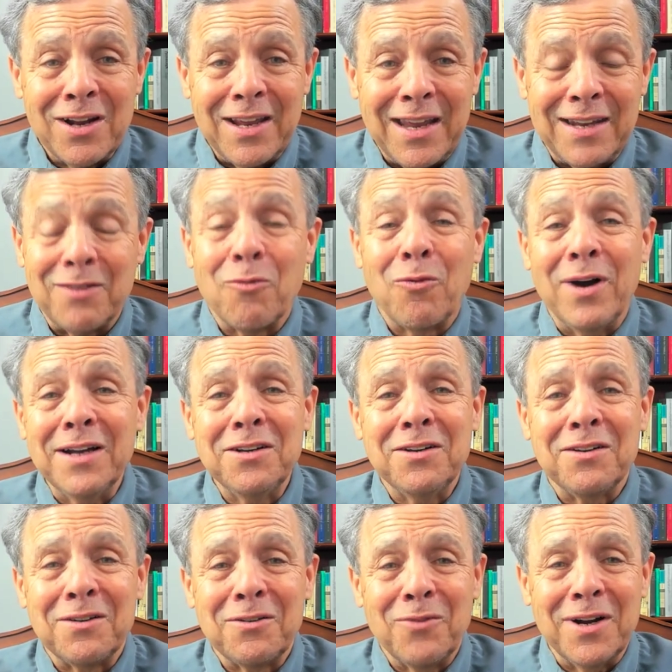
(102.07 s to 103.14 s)
And
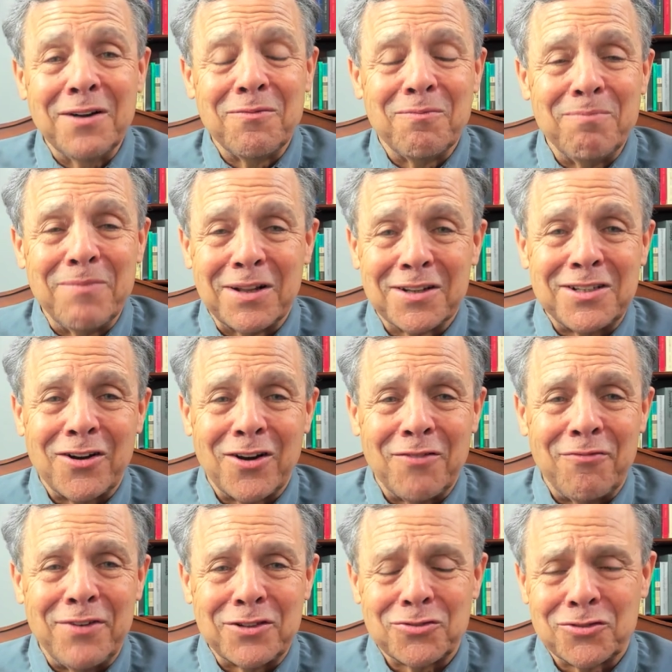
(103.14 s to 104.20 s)
one military
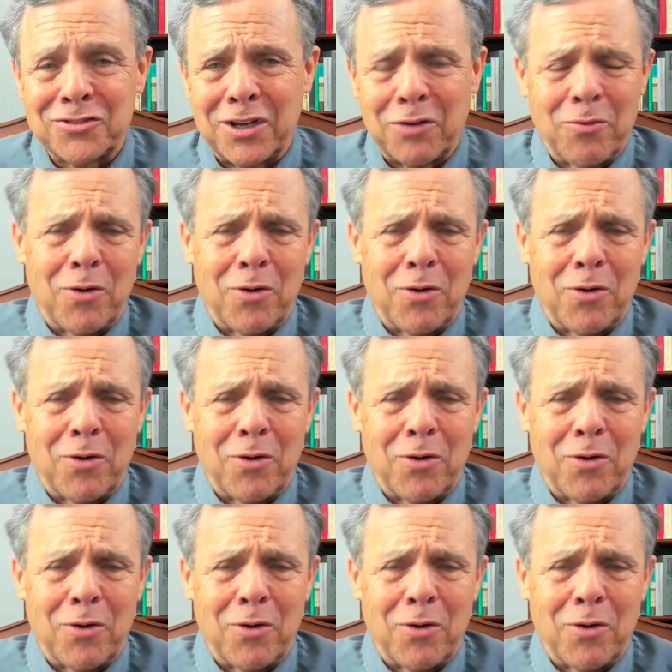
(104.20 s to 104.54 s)
official said,